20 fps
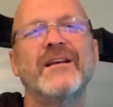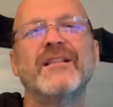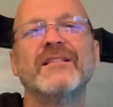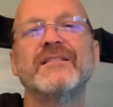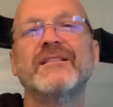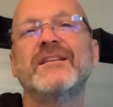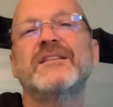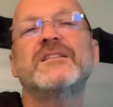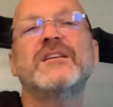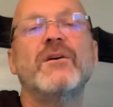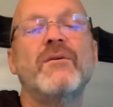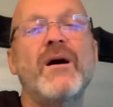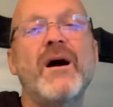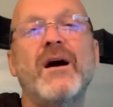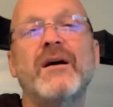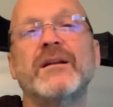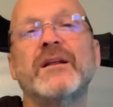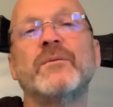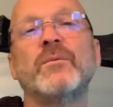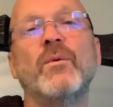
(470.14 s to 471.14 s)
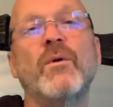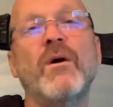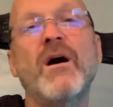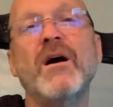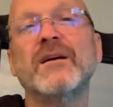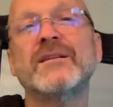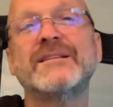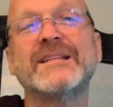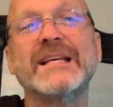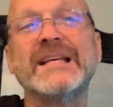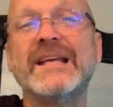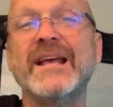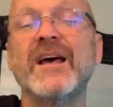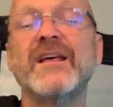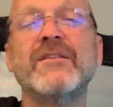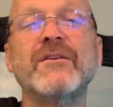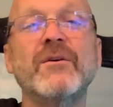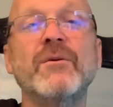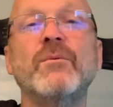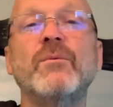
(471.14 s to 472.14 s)
Let's go out and walk
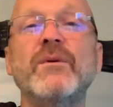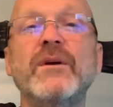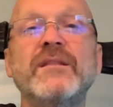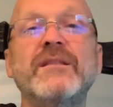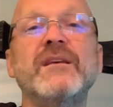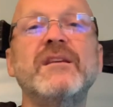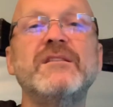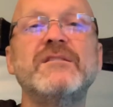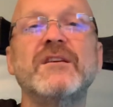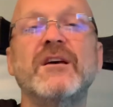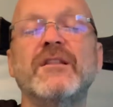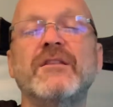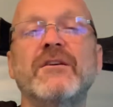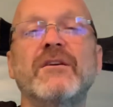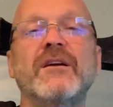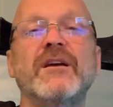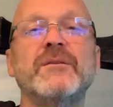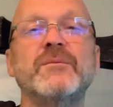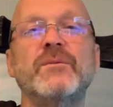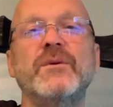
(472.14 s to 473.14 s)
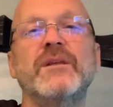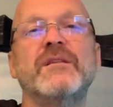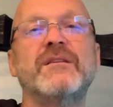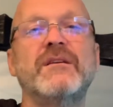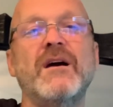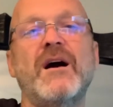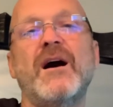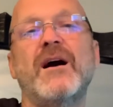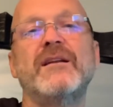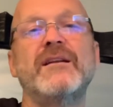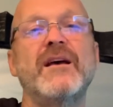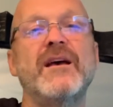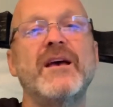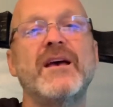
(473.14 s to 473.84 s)
together with each other and with God